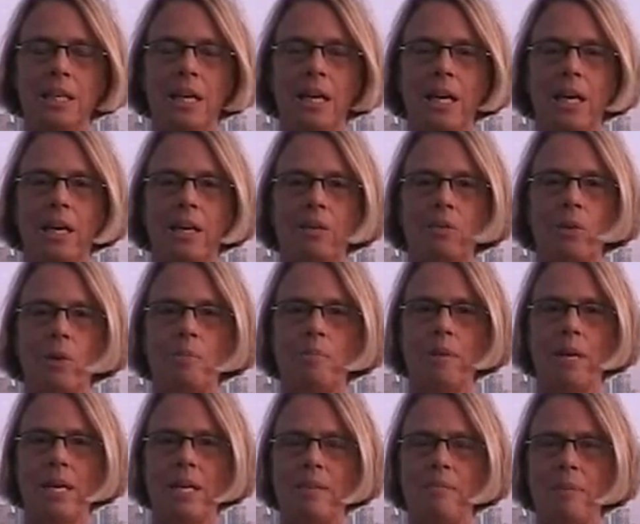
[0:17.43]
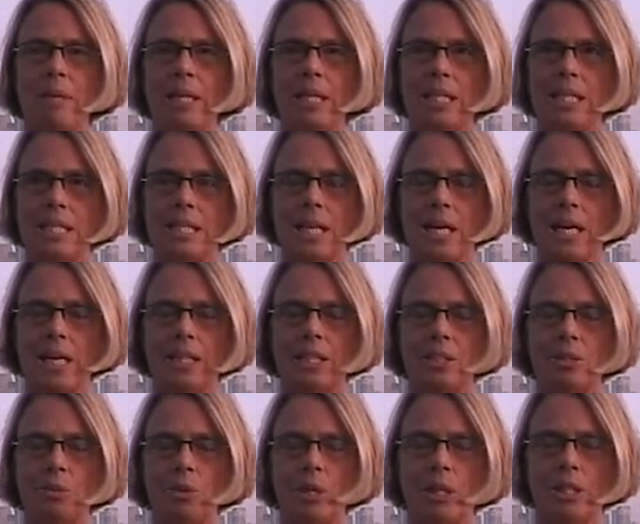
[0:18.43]
And what made me decide
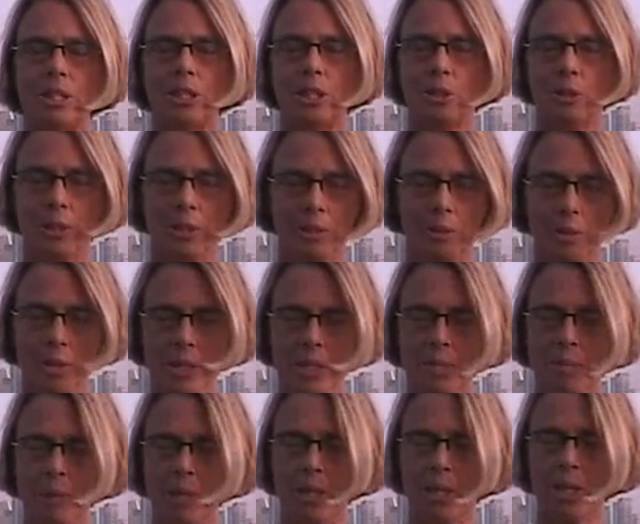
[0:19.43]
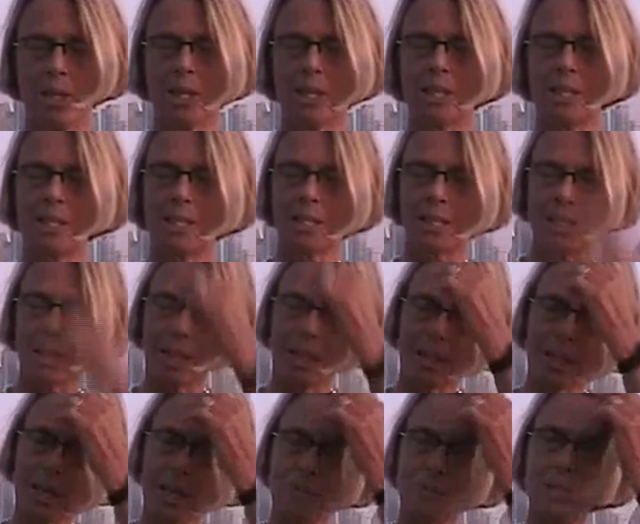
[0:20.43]
to want to do it was because
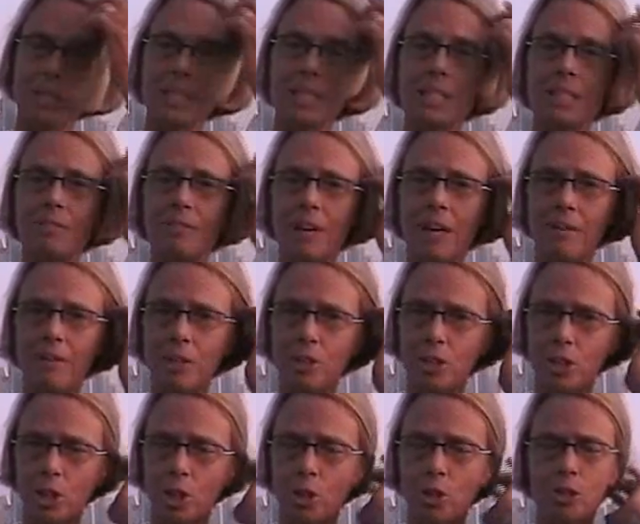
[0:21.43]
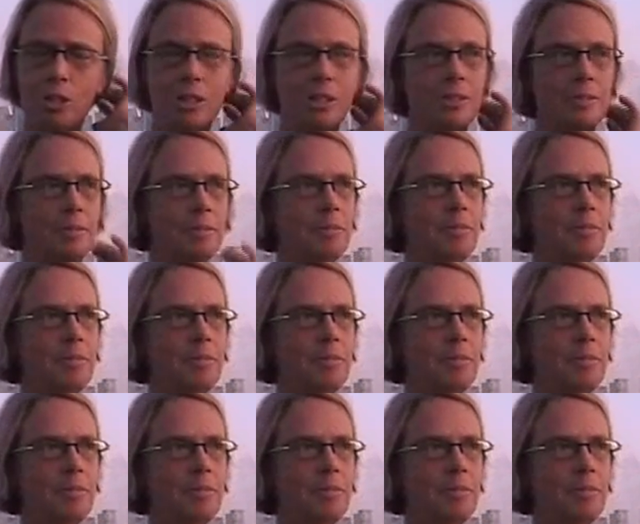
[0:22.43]
I'm 65 years old,